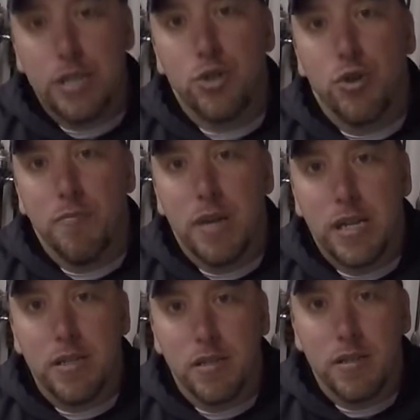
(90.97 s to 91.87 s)
is
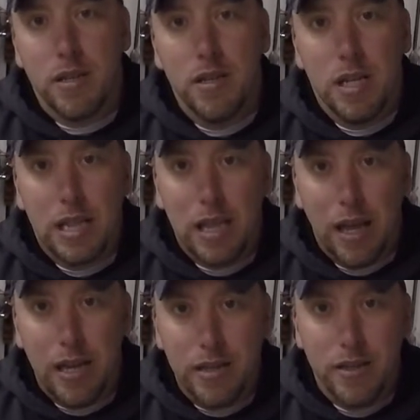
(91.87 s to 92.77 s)
tremendously
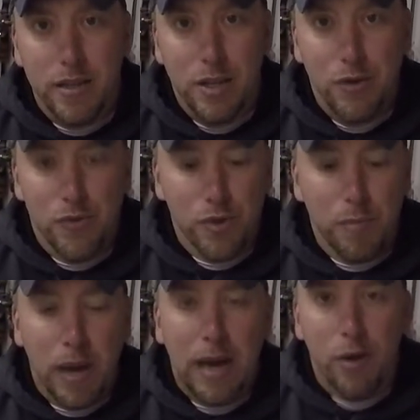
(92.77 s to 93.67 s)
light for the
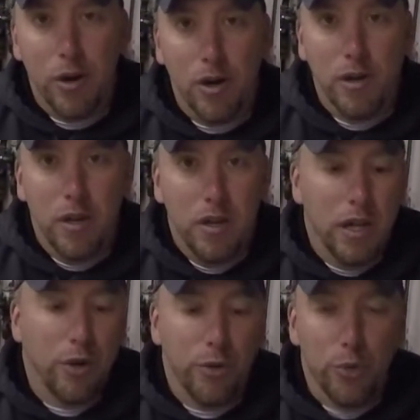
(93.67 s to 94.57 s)
power
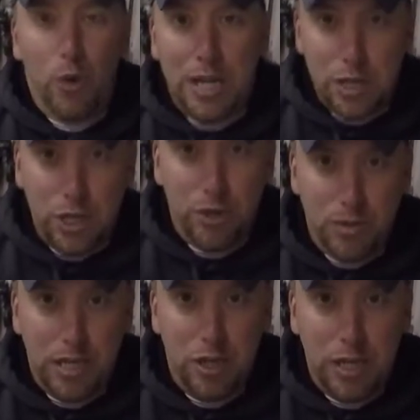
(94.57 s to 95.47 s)
and all the ratios
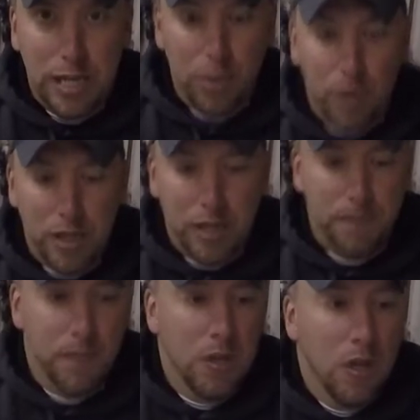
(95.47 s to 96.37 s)
that you get with it.
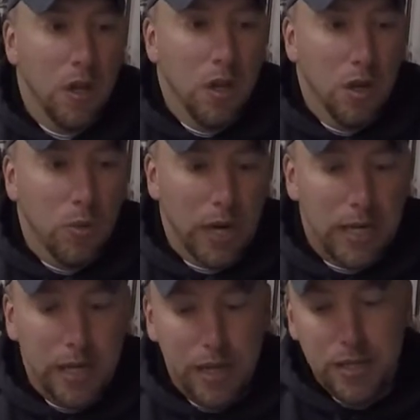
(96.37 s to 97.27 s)
What I
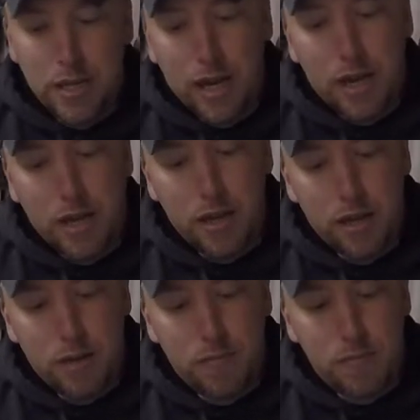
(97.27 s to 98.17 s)
did is that I
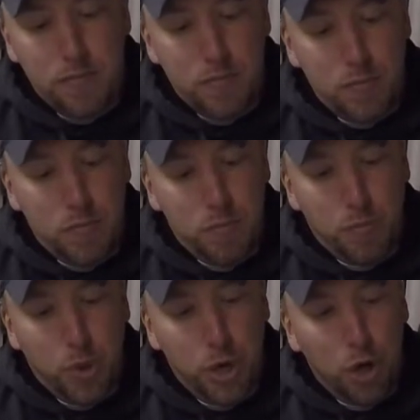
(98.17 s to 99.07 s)

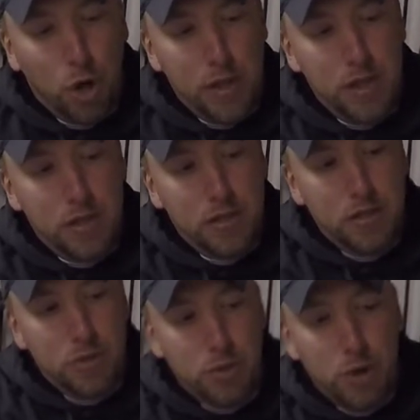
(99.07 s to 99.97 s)
put it on this
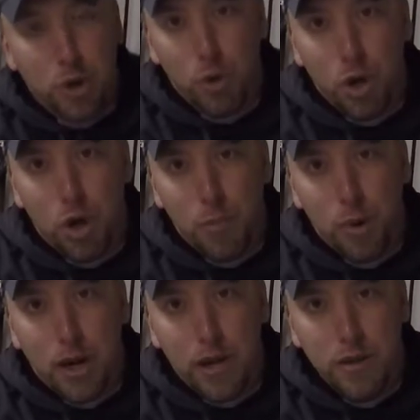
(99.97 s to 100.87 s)
Shimano
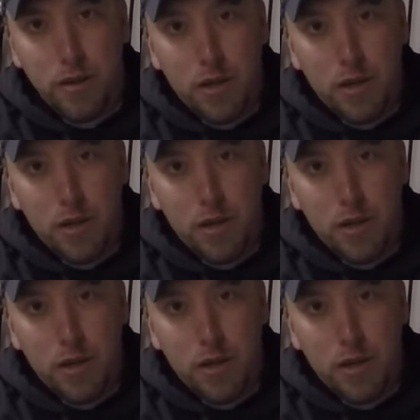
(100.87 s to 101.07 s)
Compre